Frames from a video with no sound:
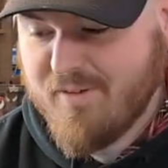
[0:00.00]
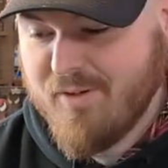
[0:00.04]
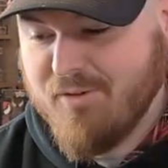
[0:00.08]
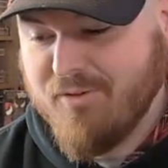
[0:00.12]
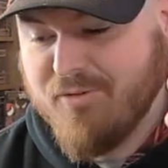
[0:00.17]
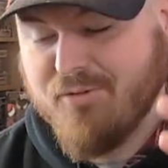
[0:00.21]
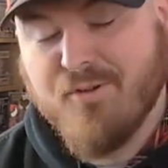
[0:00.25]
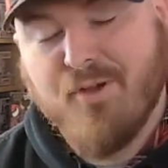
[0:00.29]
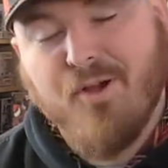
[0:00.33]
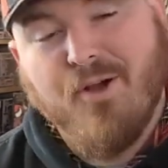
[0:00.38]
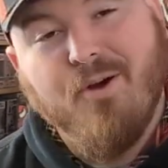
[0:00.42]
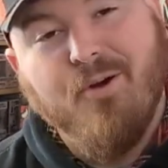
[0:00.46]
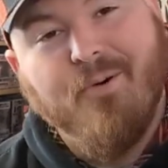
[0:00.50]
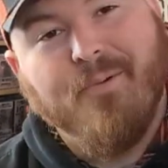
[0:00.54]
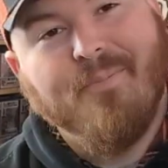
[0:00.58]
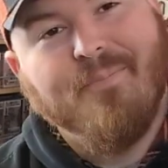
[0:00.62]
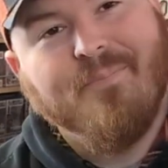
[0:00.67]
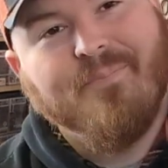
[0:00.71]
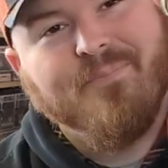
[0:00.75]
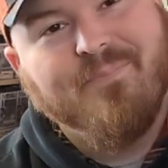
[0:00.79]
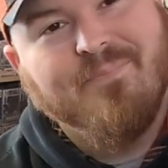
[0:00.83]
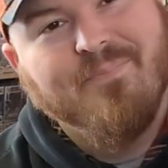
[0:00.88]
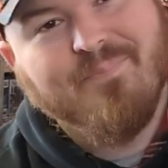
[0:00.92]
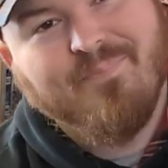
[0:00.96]
So
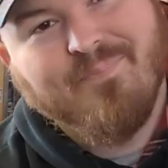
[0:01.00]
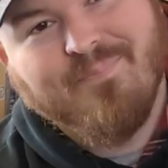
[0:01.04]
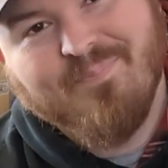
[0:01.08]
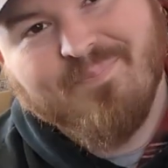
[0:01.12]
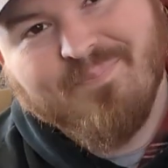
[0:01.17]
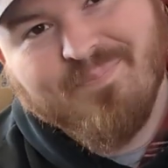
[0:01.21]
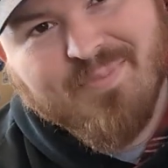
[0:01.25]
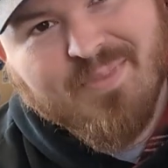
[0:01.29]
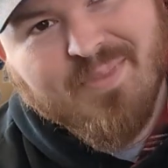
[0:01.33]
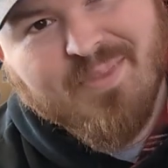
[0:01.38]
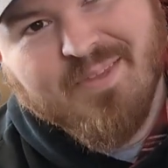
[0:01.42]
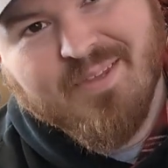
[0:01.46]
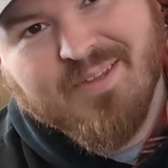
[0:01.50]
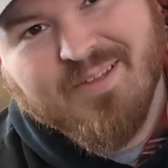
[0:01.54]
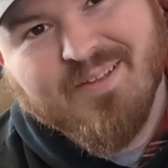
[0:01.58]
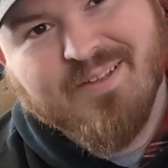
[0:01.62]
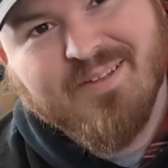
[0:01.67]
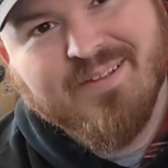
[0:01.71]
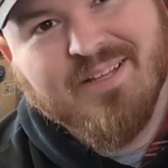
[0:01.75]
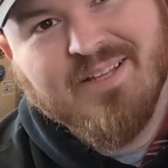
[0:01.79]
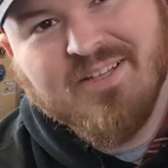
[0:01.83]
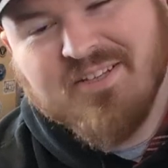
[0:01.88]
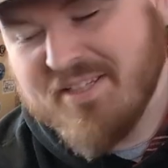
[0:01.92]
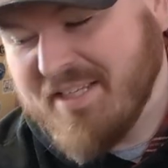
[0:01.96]

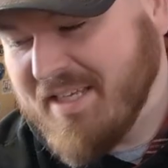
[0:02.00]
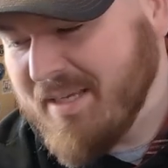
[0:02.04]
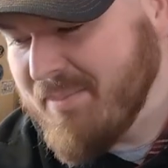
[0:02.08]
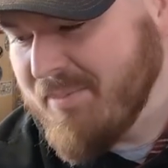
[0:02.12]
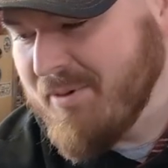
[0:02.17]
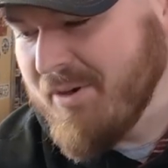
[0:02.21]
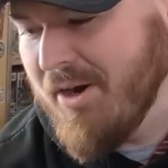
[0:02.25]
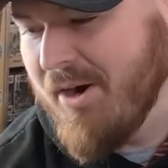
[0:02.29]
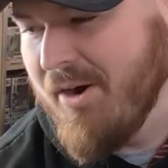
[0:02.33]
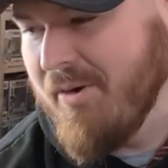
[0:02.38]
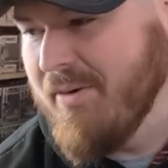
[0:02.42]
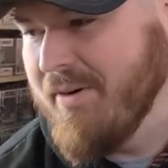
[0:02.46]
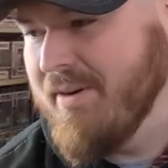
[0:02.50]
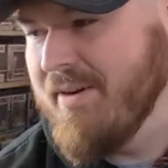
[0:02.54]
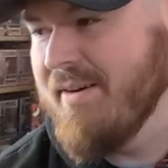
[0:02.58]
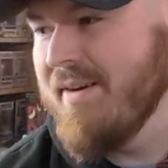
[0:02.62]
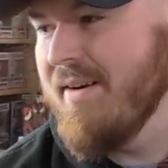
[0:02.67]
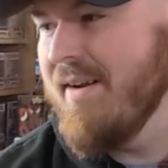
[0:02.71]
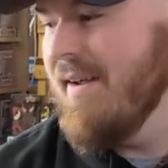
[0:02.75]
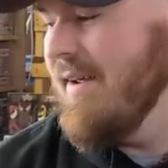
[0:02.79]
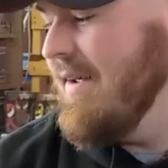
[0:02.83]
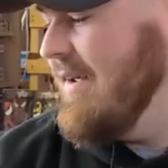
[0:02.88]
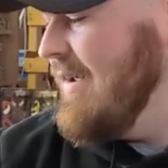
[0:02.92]
let's keep going.